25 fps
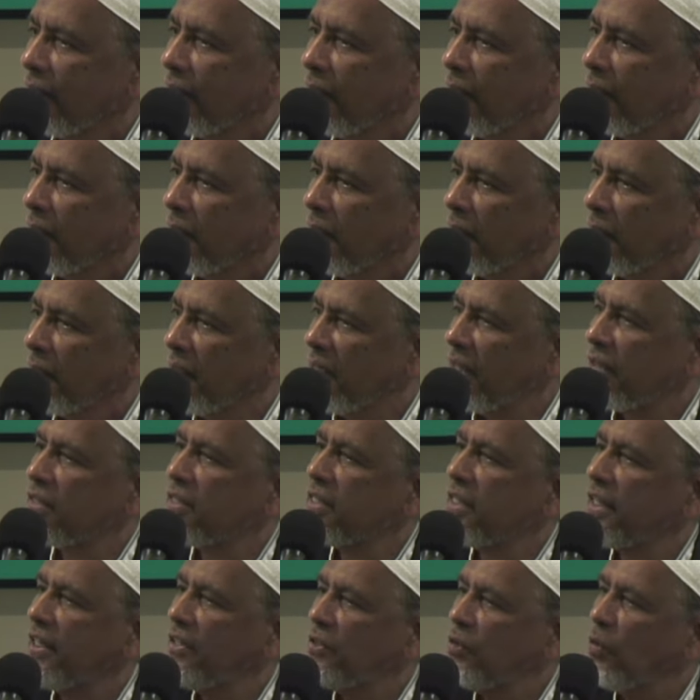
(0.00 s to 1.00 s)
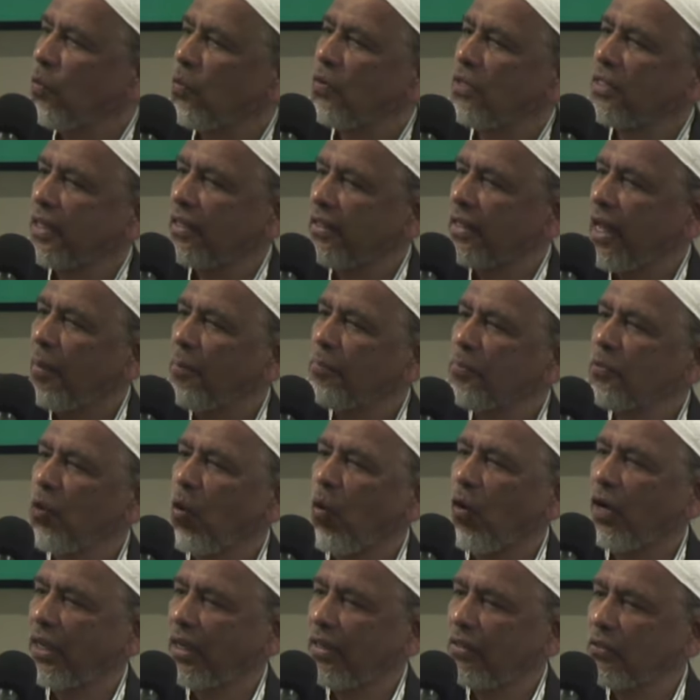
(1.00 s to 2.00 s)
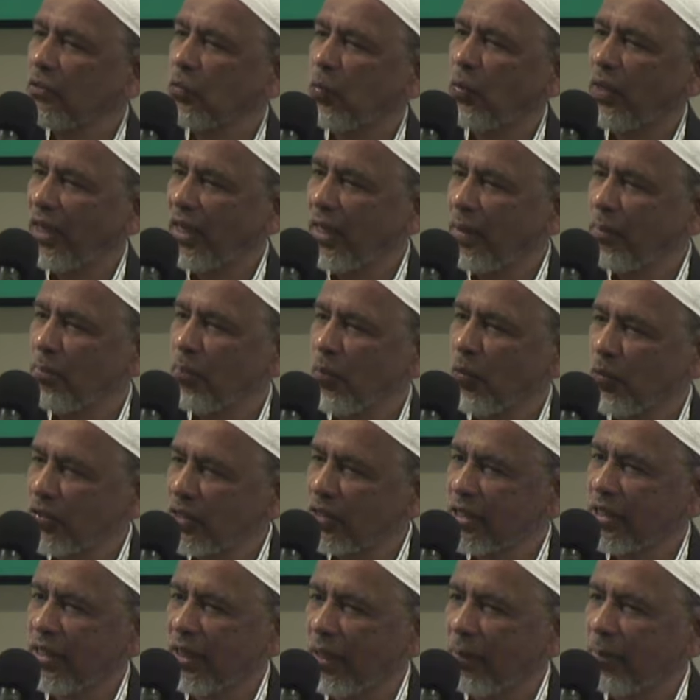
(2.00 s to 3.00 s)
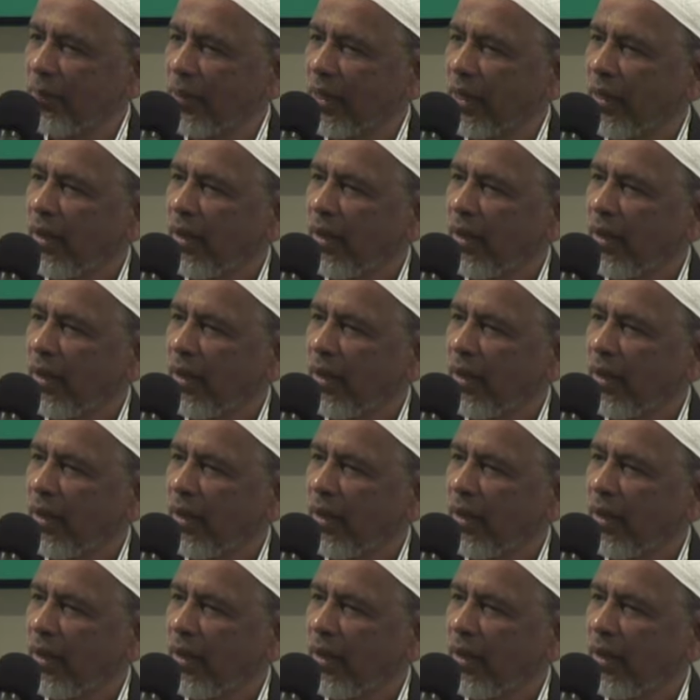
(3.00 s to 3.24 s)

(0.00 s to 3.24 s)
because he knows that I'm talking to a Muslim.